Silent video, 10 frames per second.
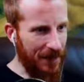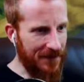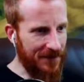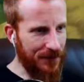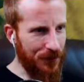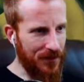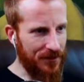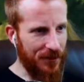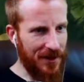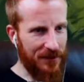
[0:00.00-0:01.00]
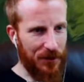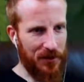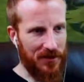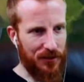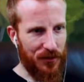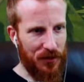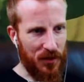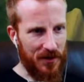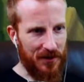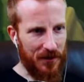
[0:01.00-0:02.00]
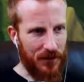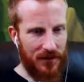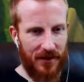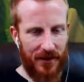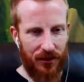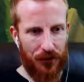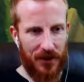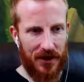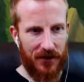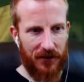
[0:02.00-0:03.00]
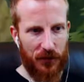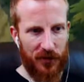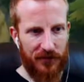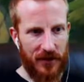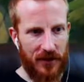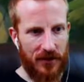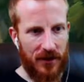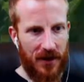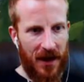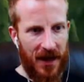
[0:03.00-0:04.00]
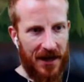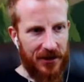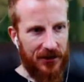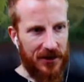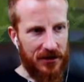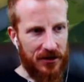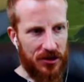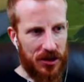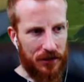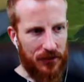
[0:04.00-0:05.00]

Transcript: and this was my experience before, is that once you get 3 out of the 4 filled, you're in good shape.